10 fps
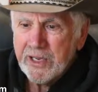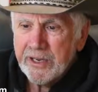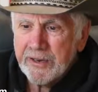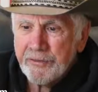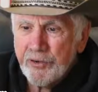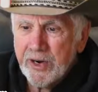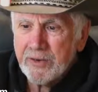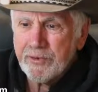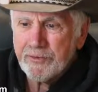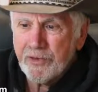in front
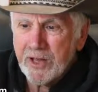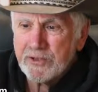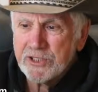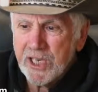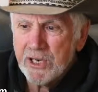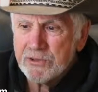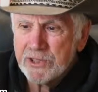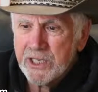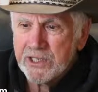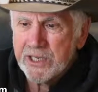of her father's house
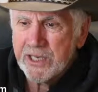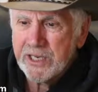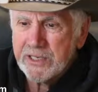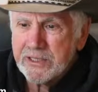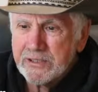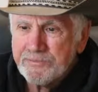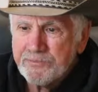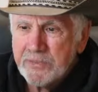Sunday night.